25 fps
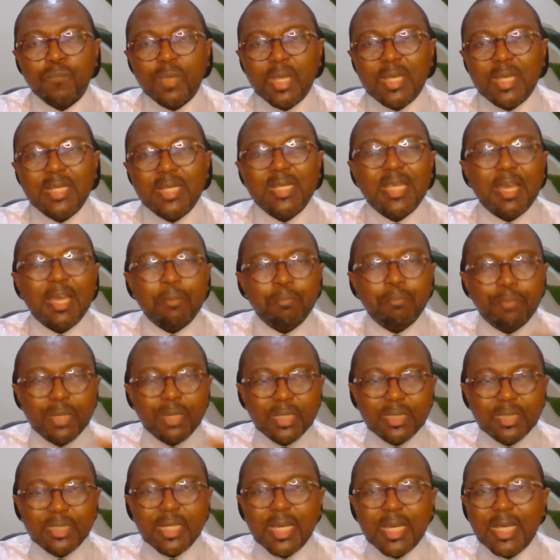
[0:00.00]
in their
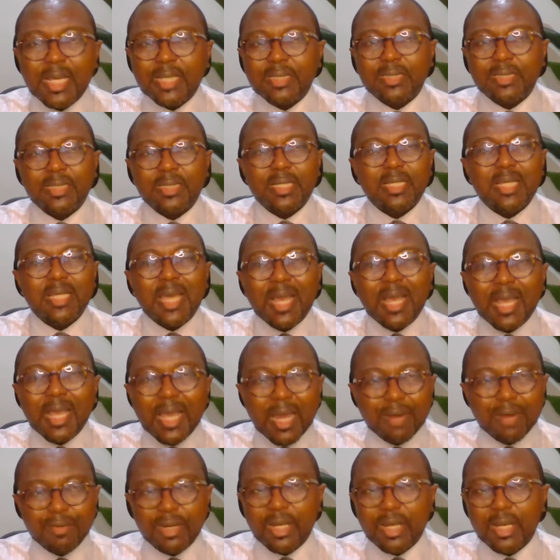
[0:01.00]
business, in their
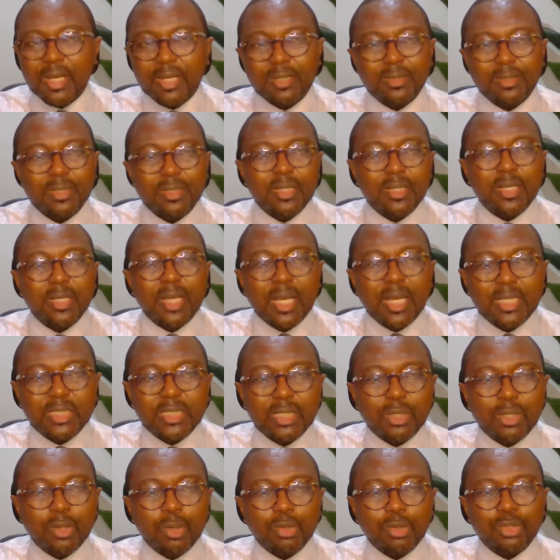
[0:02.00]
career as
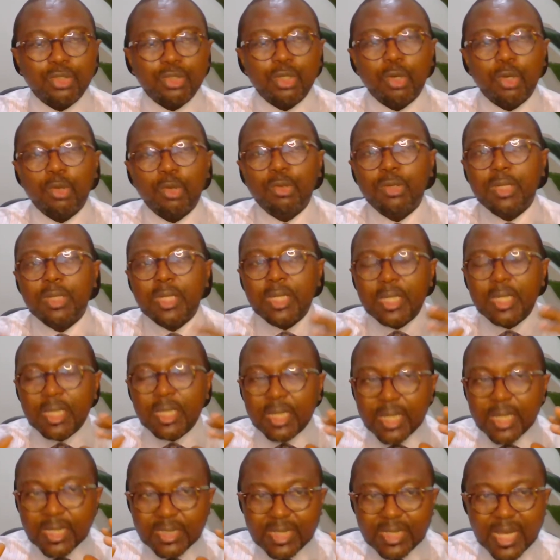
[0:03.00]
a whole. So
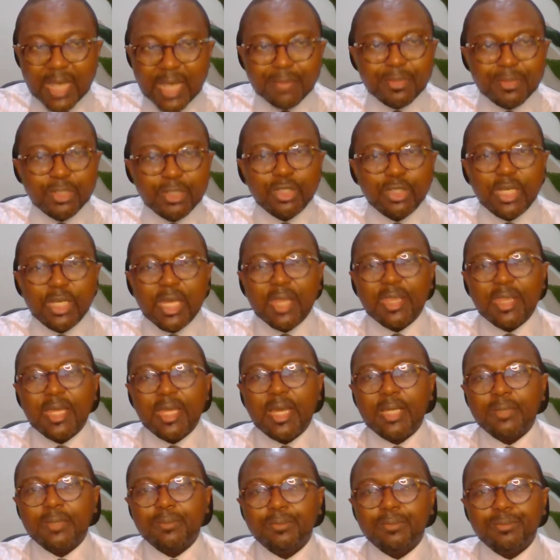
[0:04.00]
let's dive in
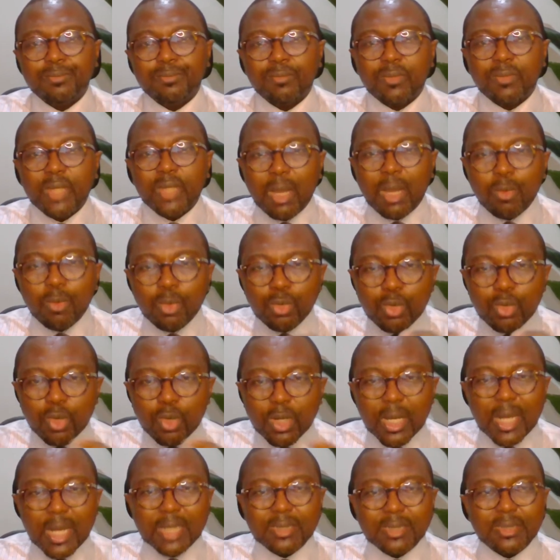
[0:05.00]
together and we'll
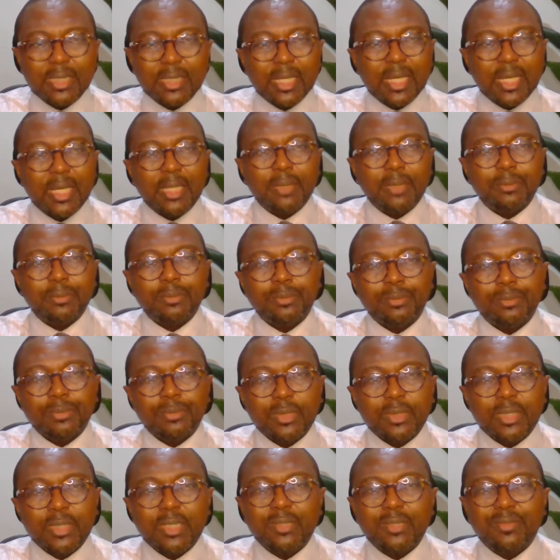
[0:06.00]
look at
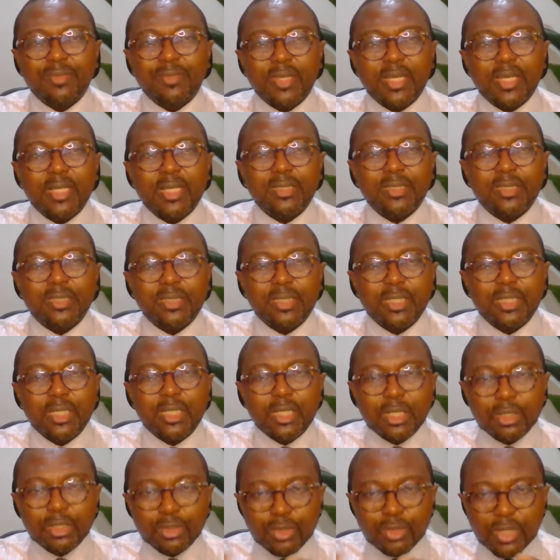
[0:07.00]
these things
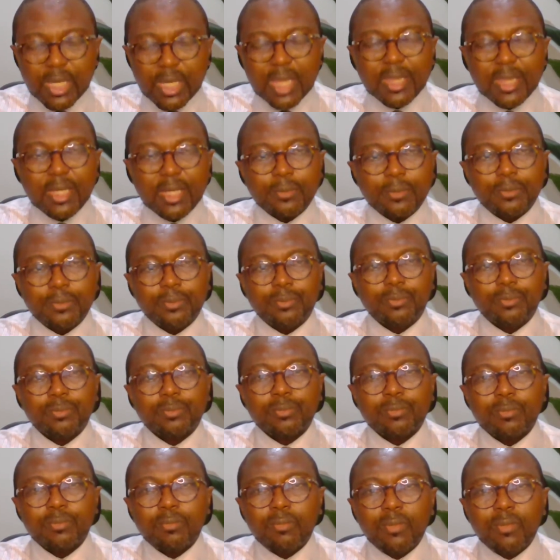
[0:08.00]
together.
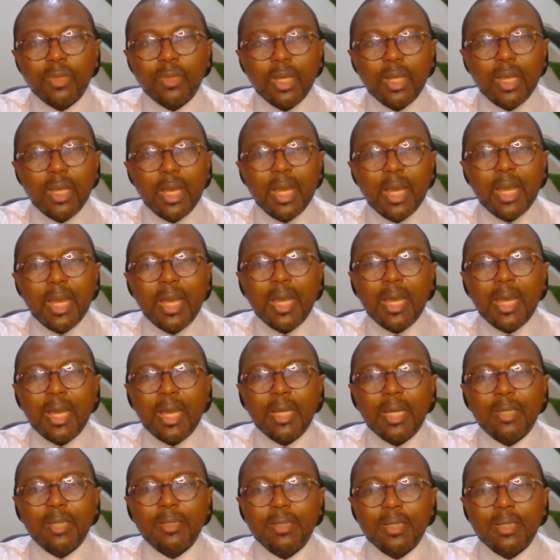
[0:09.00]

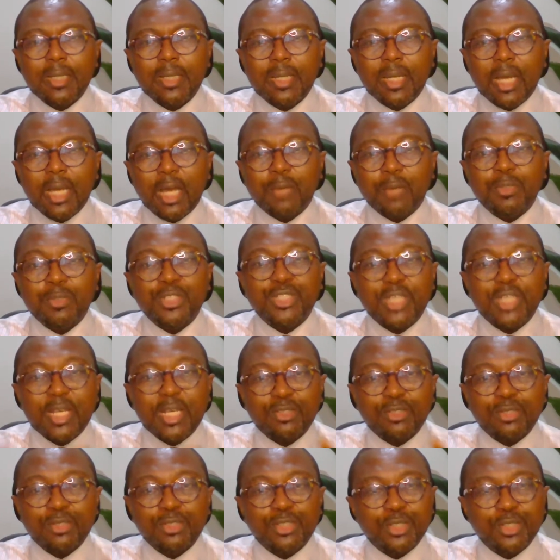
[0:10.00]
I'll be
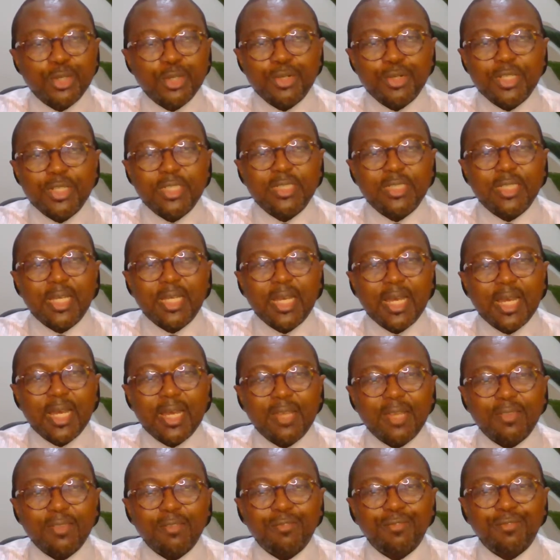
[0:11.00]
sharing two stories.
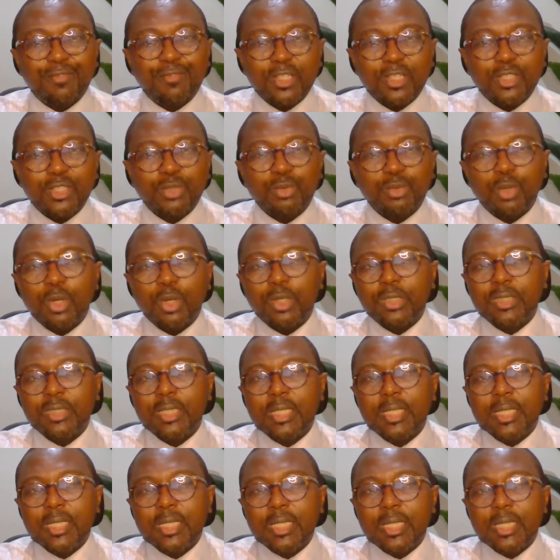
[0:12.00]
The first one
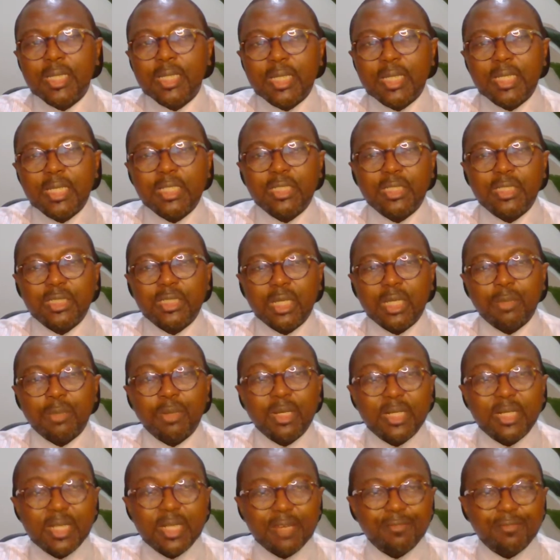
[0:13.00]
is
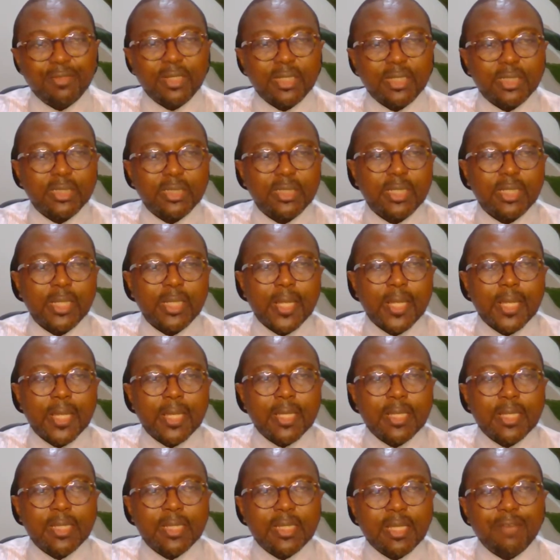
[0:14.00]
about Netflix.
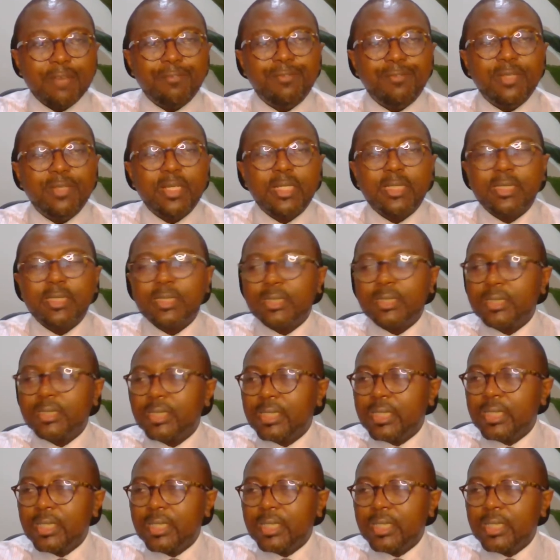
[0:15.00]
Netflix